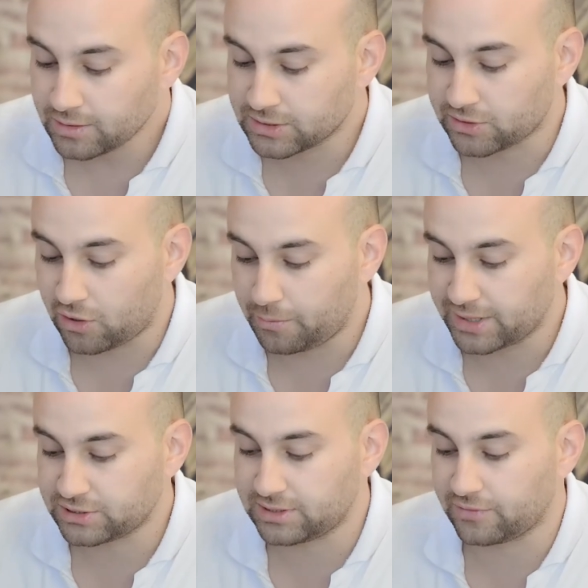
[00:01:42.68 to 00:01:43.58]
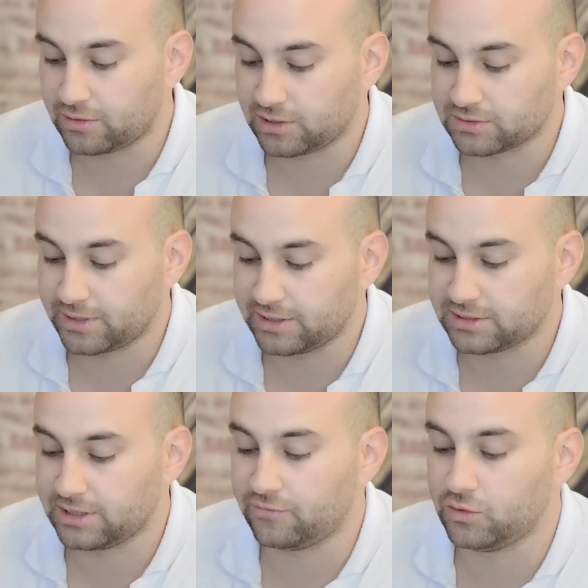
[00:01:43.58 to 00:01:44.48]
There's a whole bunch of different gloss
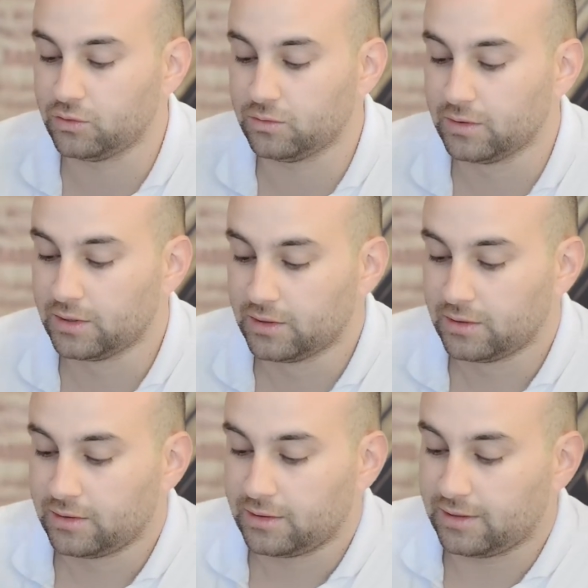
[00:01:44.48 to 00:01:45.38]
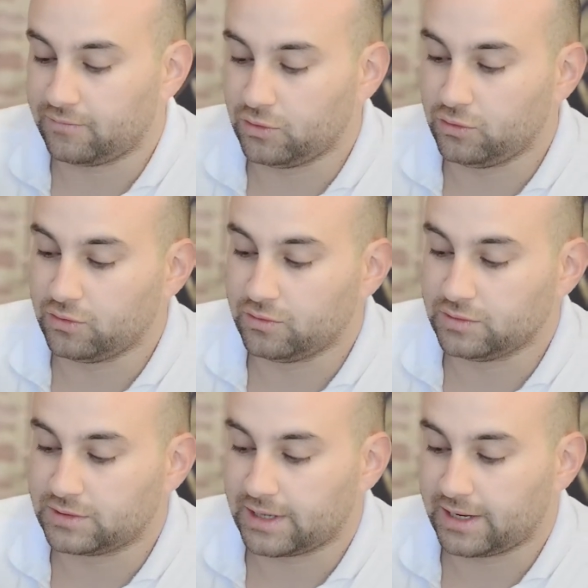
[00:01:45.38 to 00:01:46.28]
meters, and if you
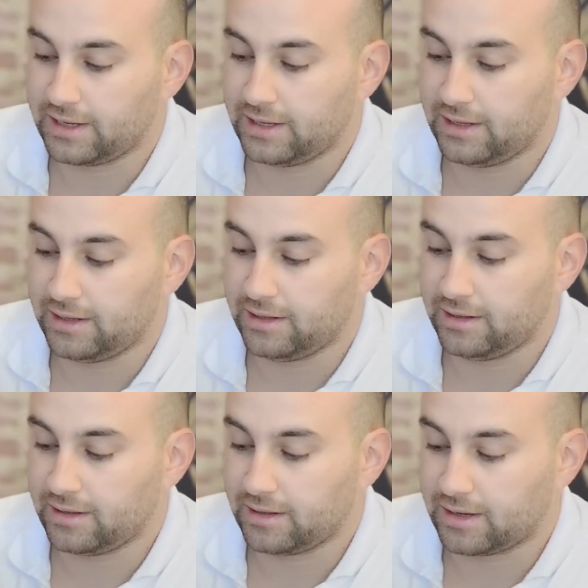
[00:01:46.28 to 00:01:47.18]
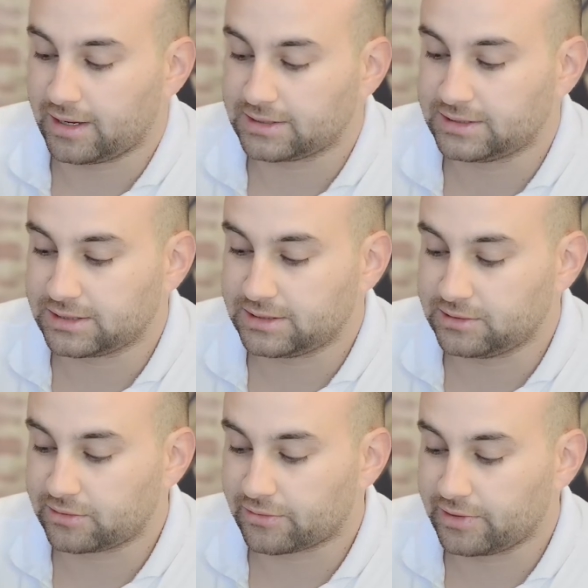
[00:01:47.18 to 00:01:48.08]
use a 60
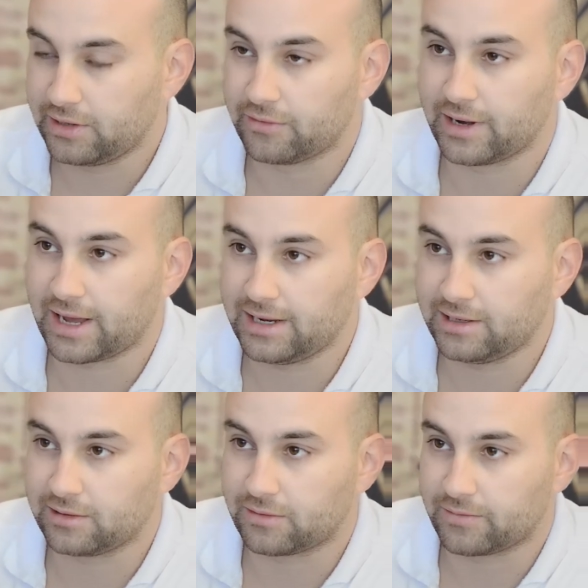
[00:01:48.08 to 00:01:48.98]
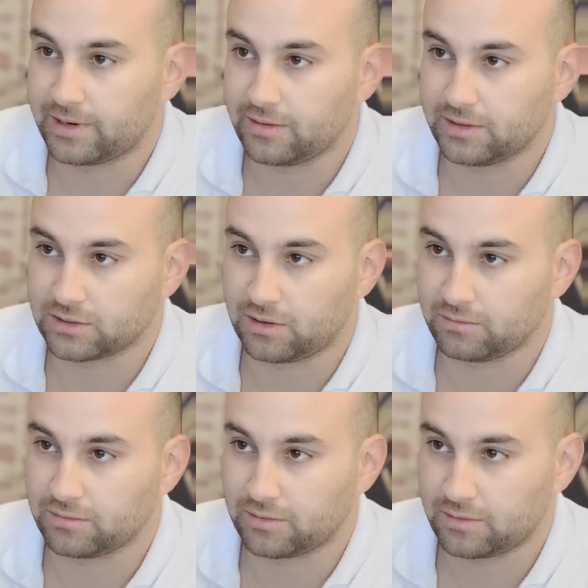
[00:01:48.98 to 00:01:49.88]
degree or an 80 degree, and
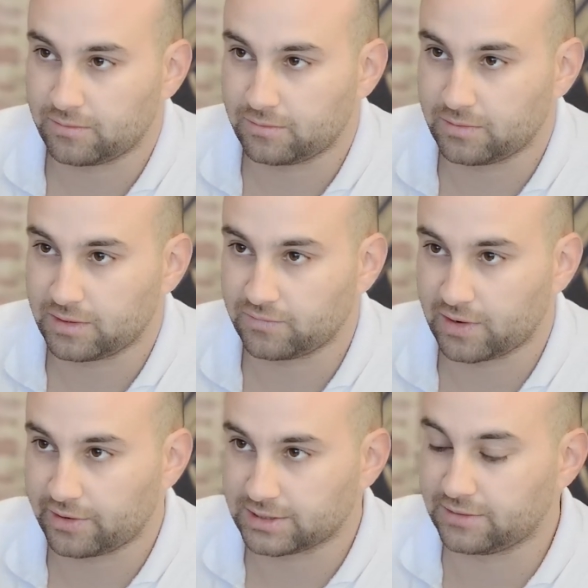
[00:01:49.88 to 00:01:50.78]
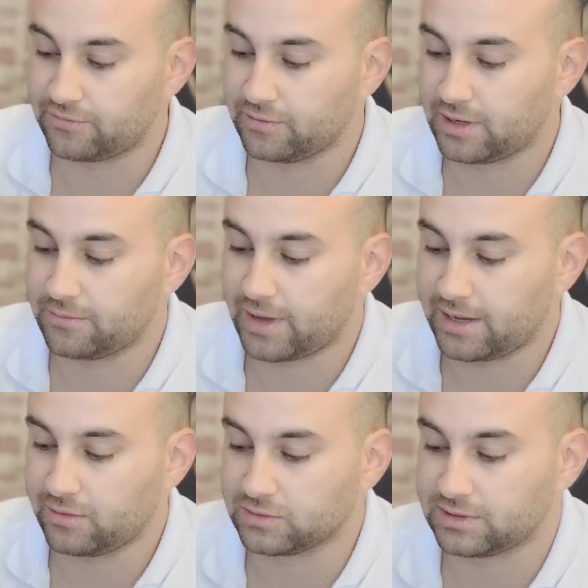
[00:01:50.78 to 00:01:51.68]
there's various different
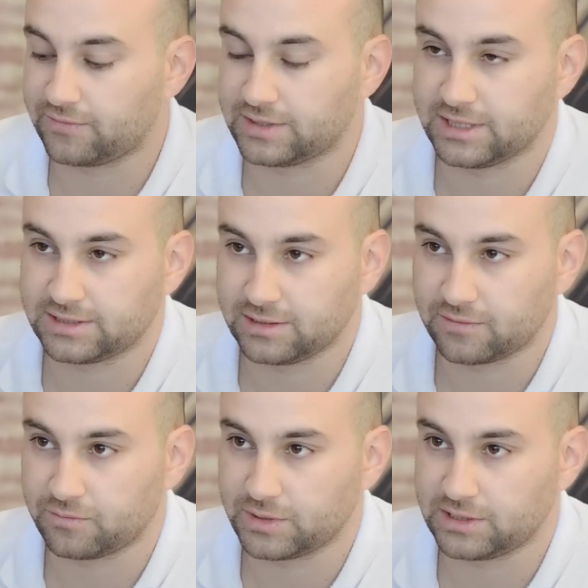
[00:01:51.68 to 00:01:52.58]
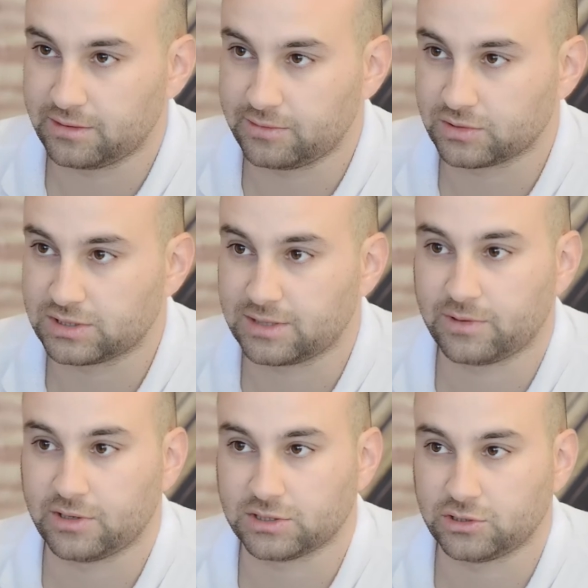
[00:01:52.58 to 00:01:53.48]
angles, and they're for testing different materials, and some
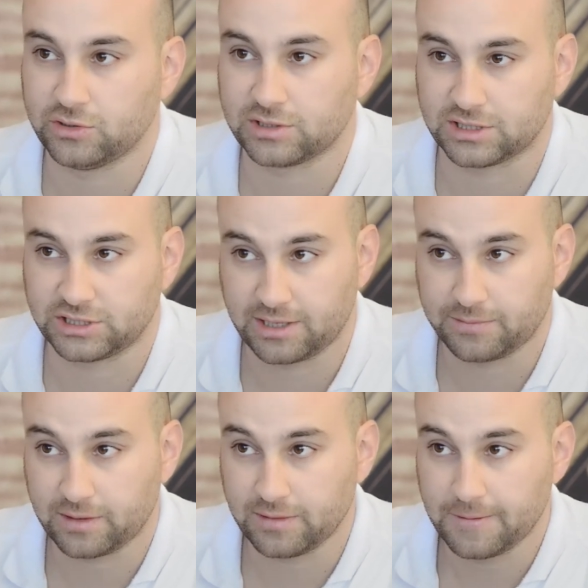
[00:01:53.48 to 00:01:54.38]
of those units are cheaper.